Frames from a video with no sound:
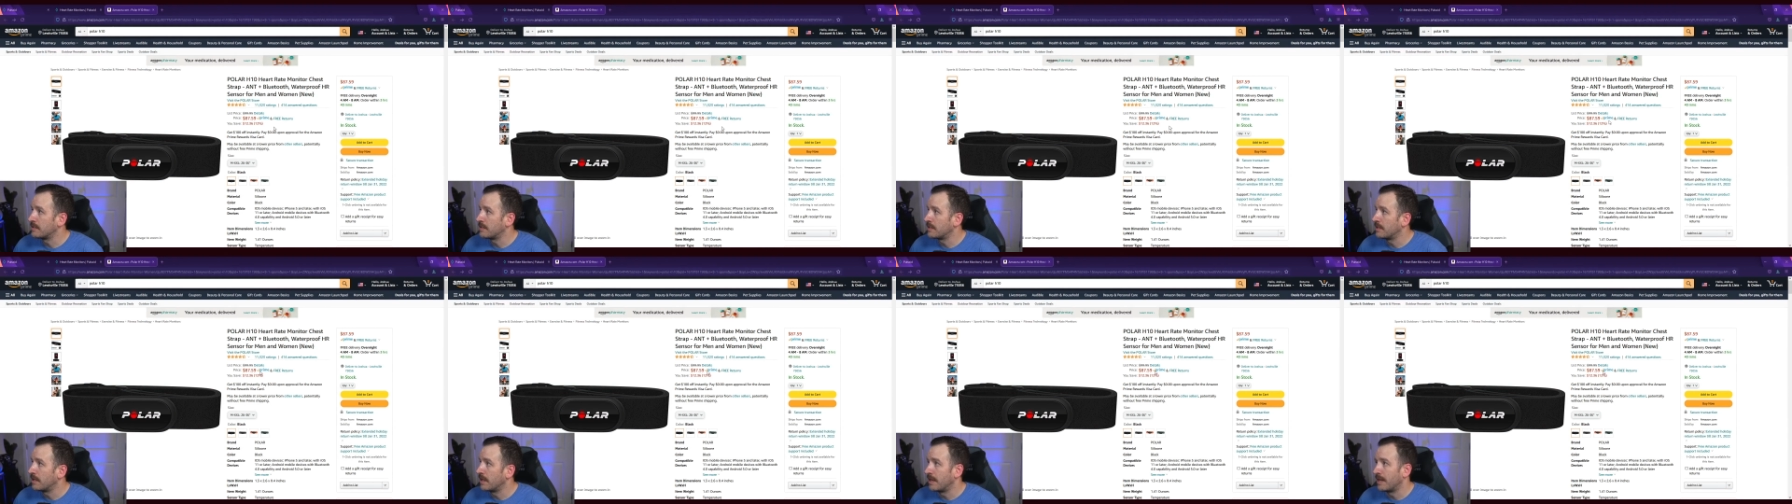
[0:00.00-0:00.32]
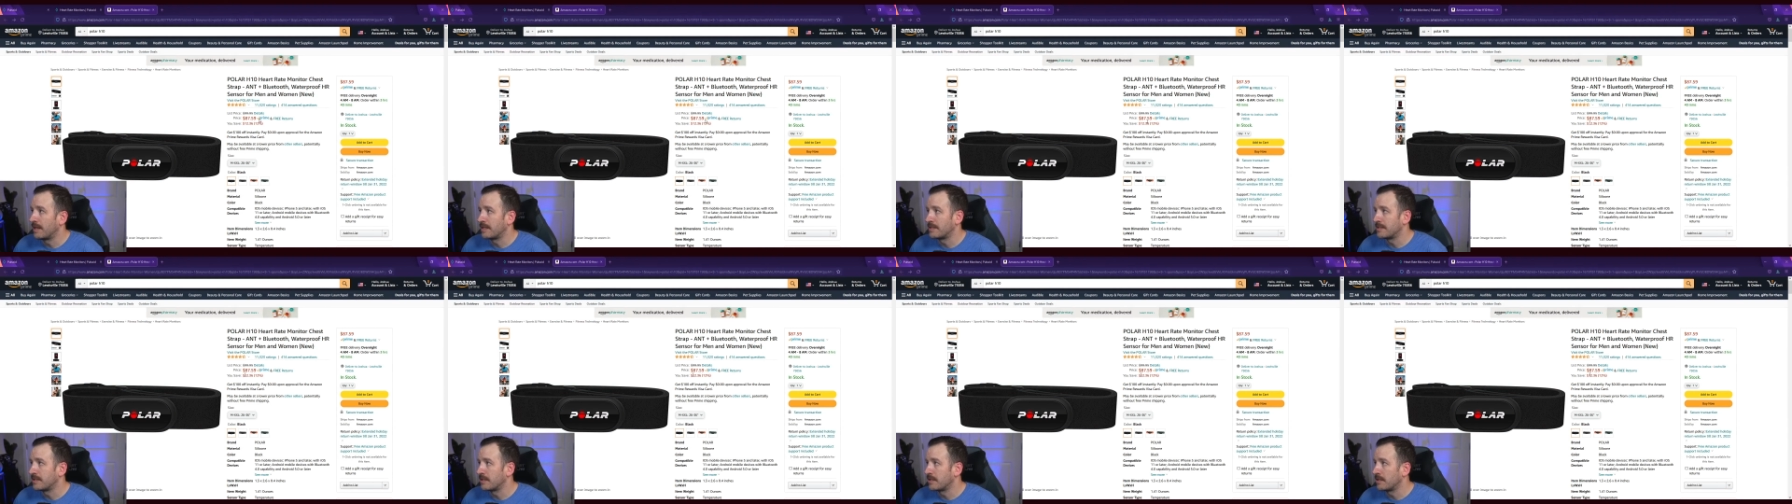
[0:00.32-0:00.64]
Uh,
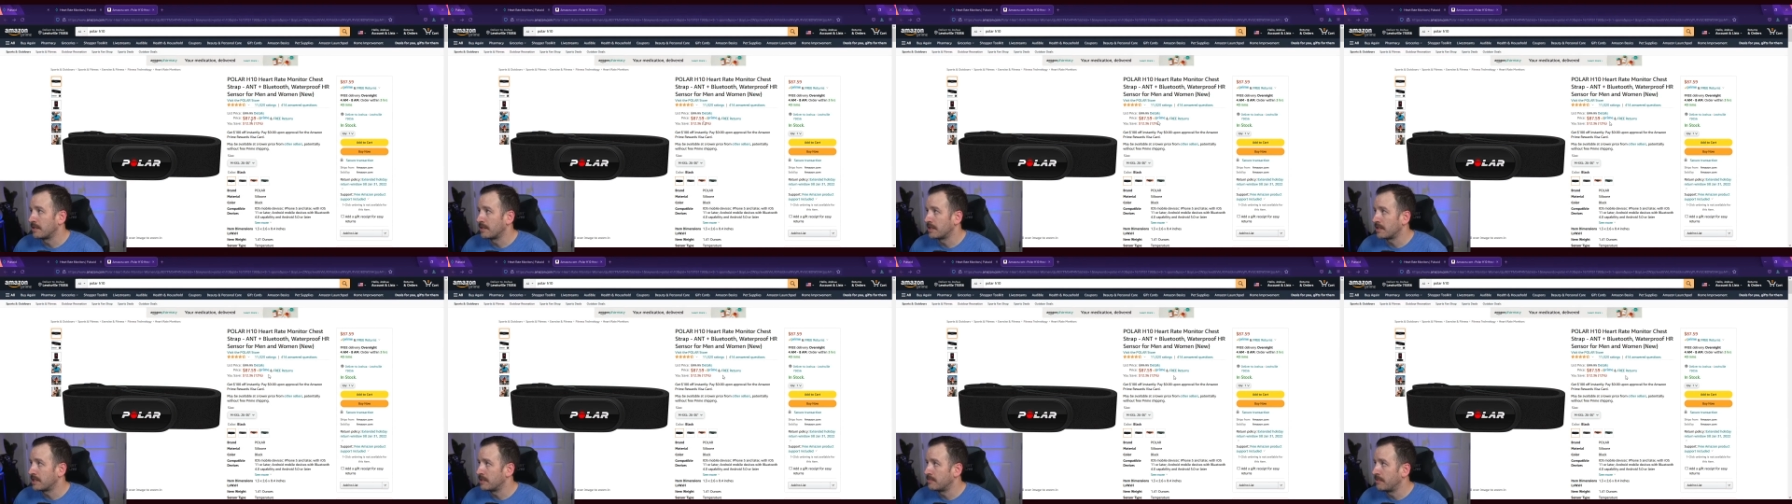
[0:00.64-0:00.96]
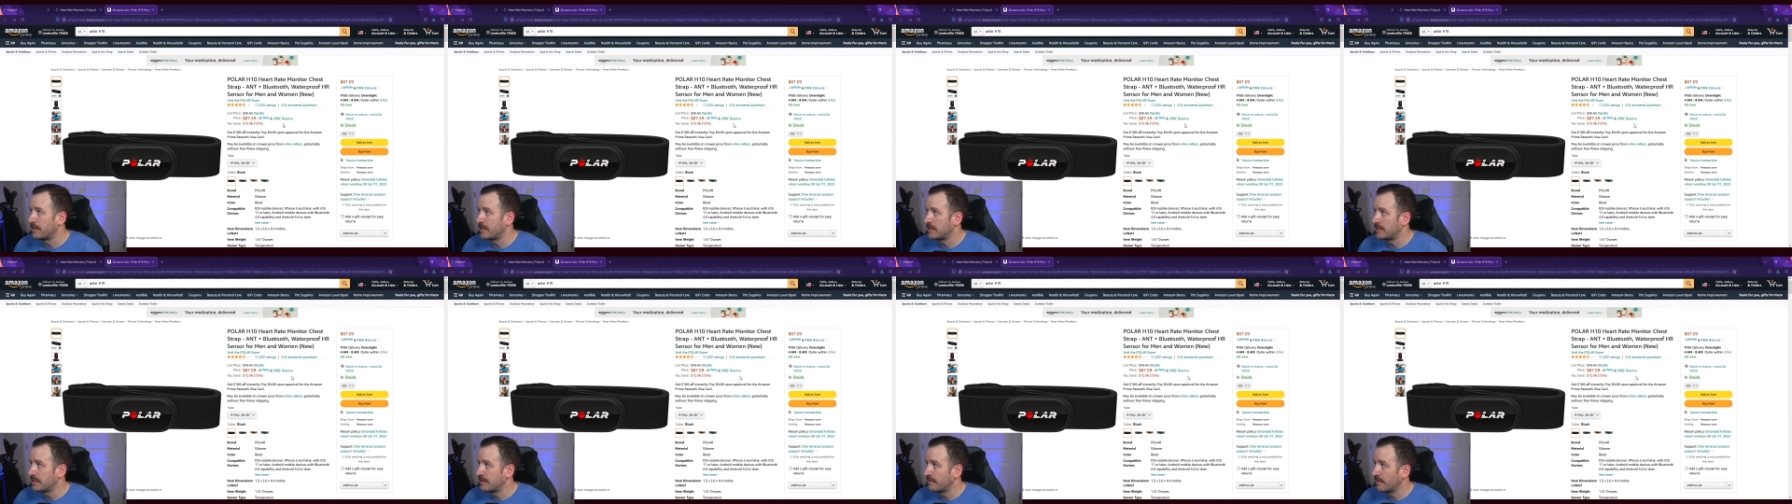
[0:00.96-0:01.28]
it's a little
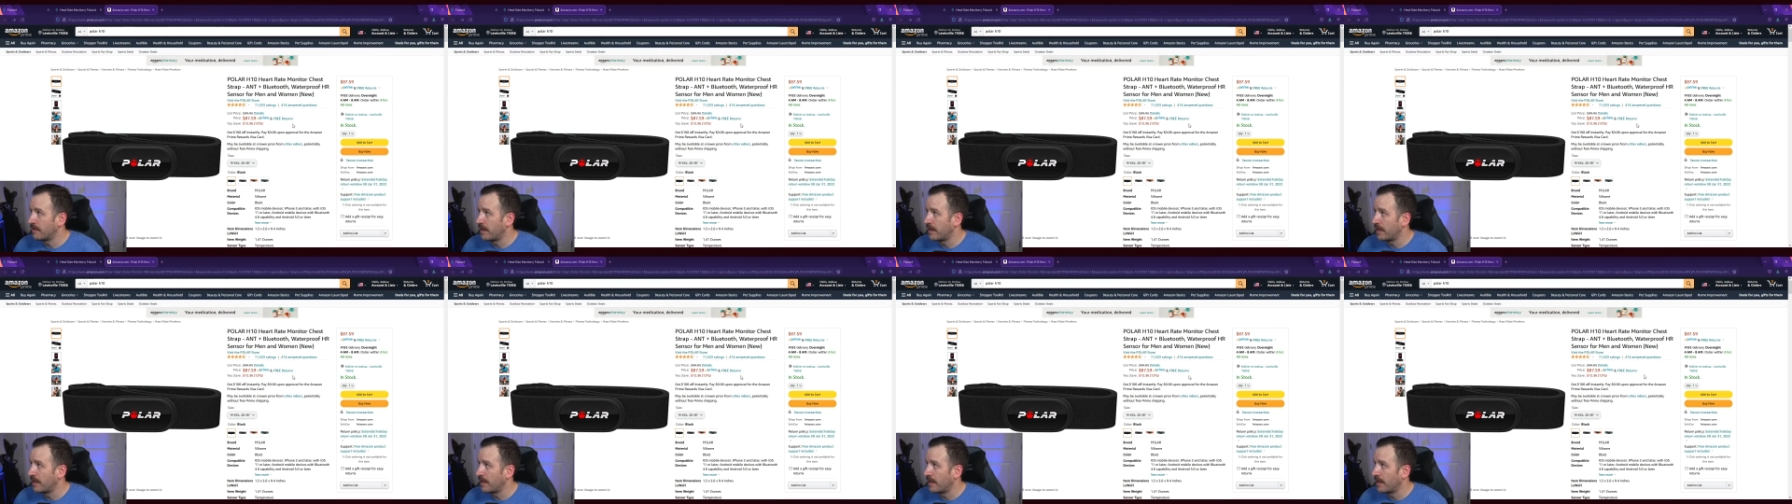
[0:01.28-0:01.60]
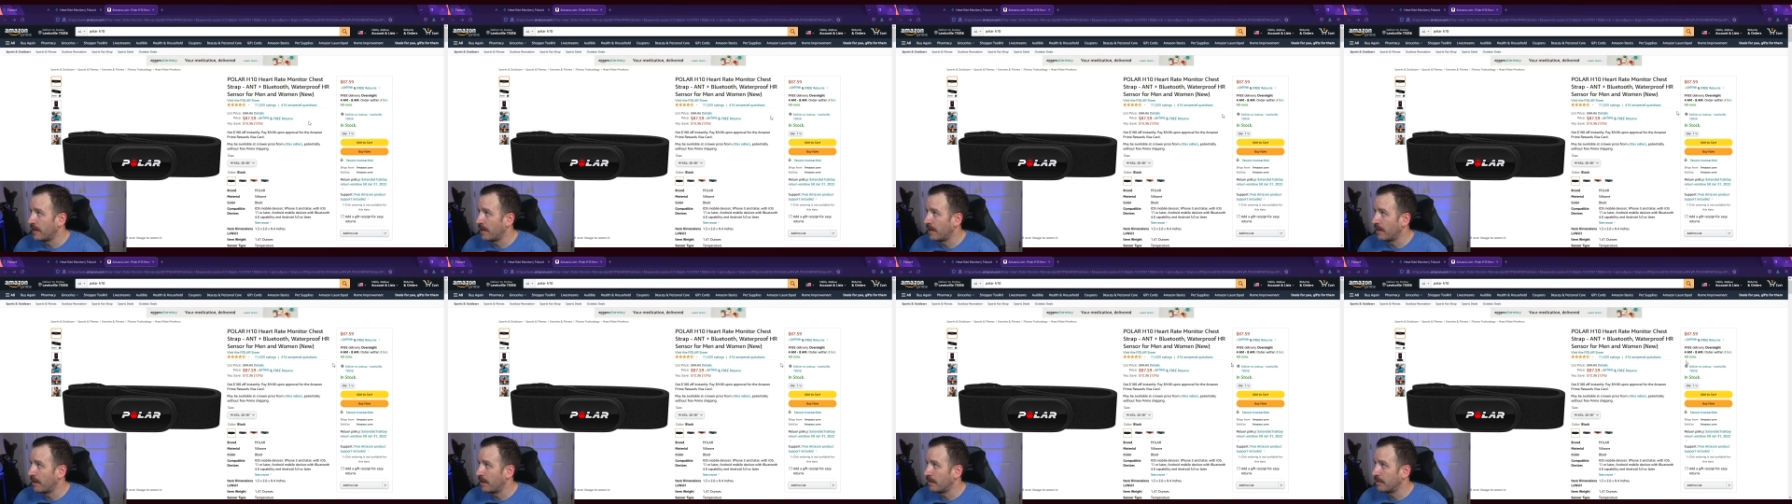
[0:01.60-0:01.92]
expensive right
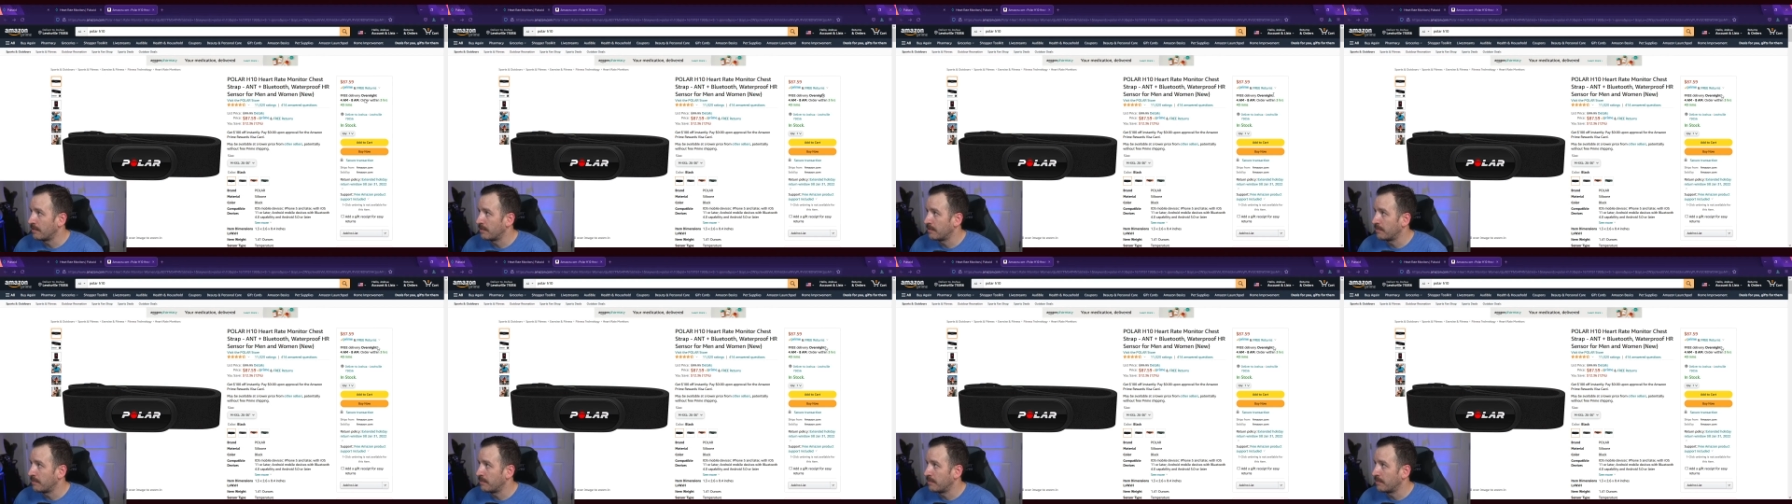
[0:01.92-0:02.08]
now,